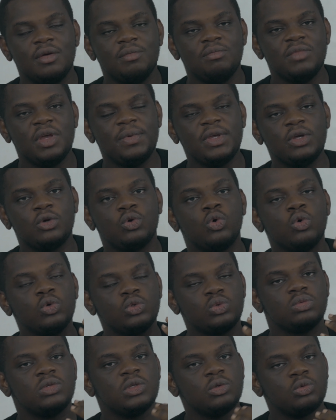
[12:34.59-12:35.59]
maybe go
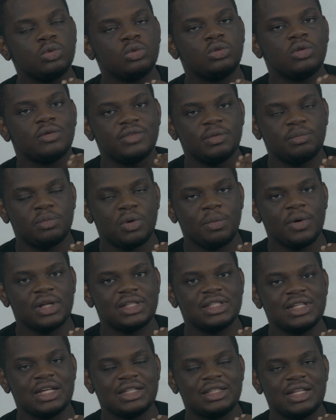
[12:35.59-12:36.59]
to the root of the
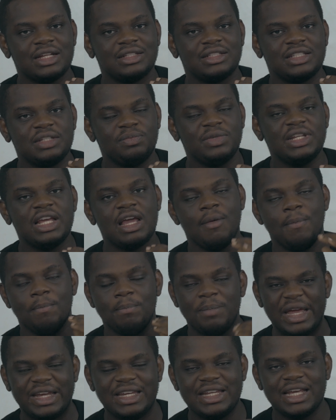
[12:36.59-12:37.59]
property, that are deeply
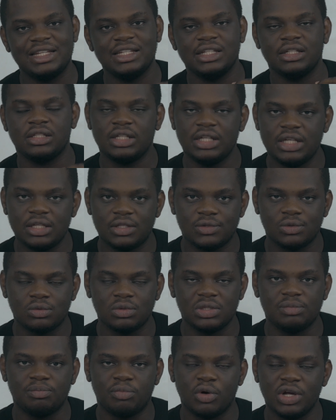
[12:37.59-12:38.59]
embedded in it to
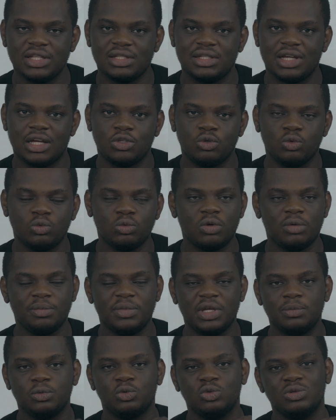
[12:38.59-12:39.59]
the point that you will not be
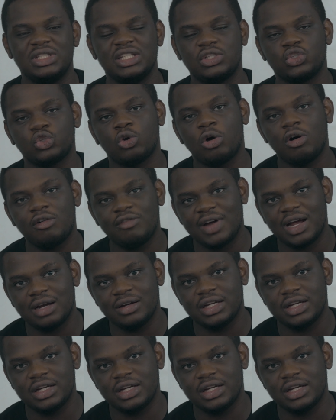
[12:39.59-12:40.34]
able to discover